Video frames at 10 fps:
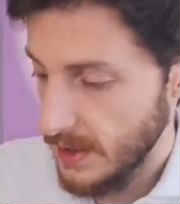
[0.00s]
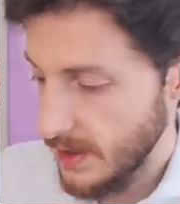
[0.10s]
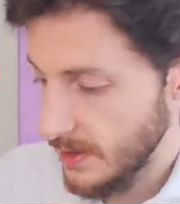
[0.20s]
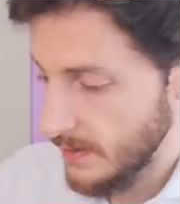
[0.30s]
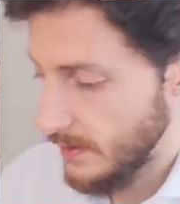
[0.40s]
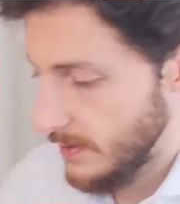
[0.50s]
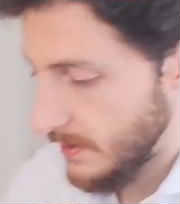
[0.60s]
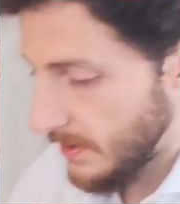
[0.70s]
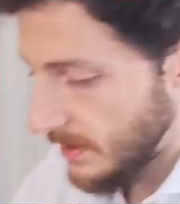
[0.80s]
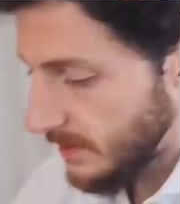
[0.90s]
Yet
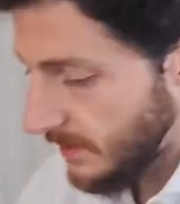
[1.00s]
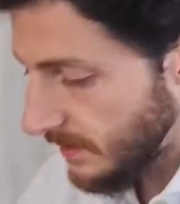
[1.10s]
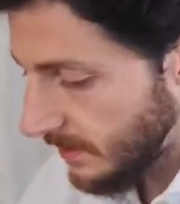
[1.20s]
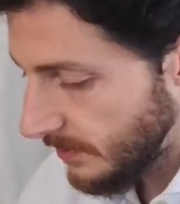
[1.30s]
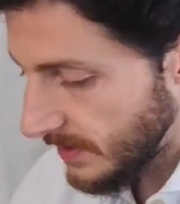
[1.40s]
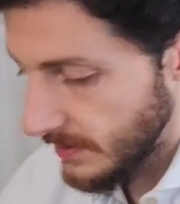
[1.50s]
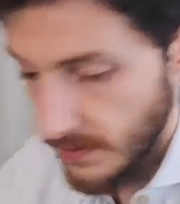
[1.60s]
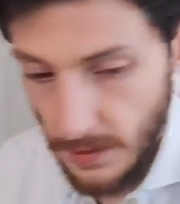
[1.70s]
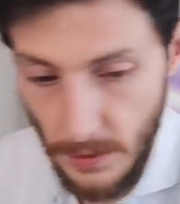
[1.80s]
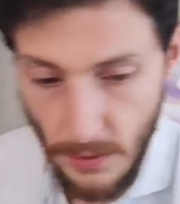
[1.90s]
it's a little bit
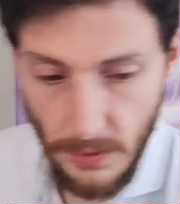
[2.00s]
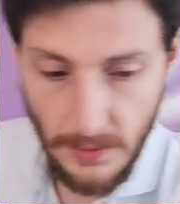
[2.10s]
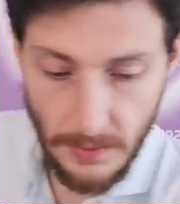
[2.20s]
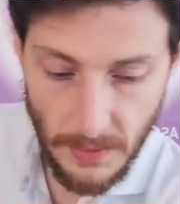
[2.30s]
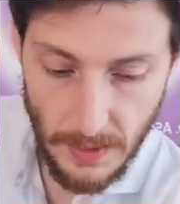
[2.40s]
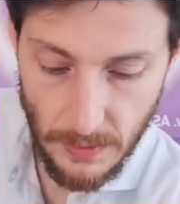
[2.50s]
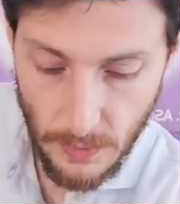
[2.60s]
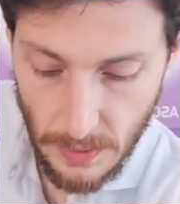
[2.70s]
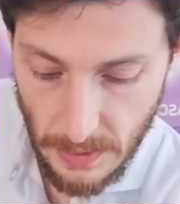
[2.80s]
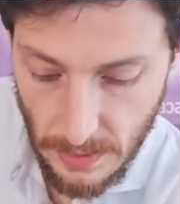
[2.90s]
low, so I'm going
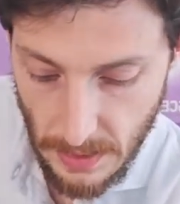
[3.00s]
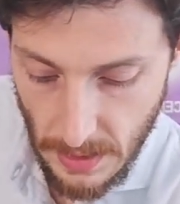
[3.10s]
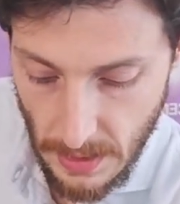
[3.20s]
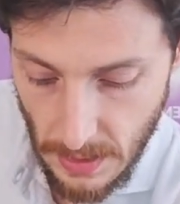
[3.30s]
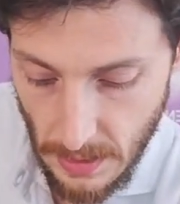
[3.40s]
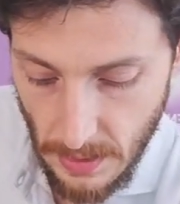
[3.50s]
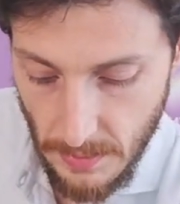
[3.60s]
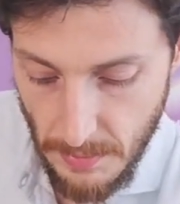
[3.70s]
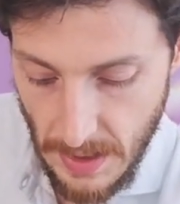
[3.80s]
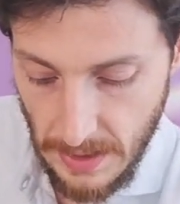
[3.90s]
to
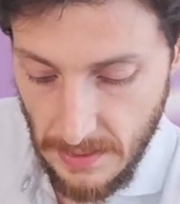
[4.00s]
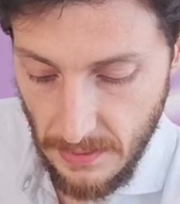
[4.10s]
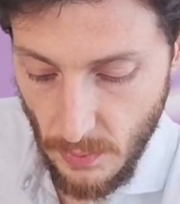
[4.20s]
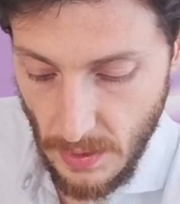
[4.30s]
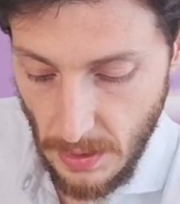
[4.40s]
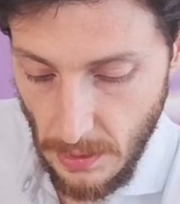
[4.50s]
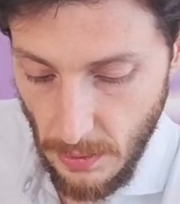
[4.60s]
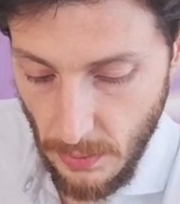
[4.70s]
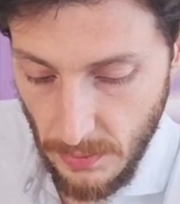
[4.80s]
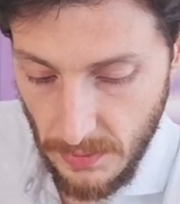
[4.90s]
make this one
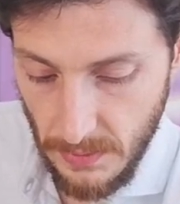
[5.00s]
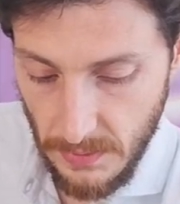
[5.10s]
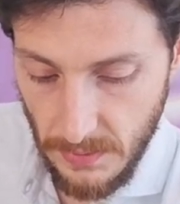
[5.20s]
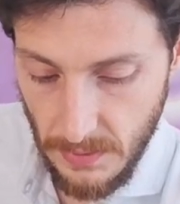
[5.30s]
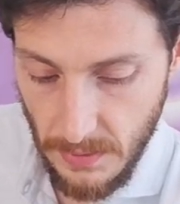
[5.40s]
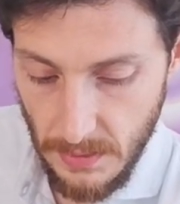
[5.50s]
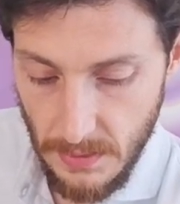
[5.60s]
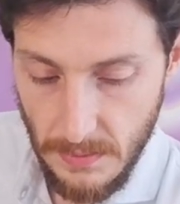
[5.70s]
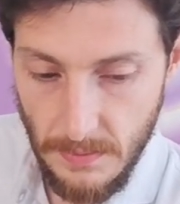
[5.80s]
closer.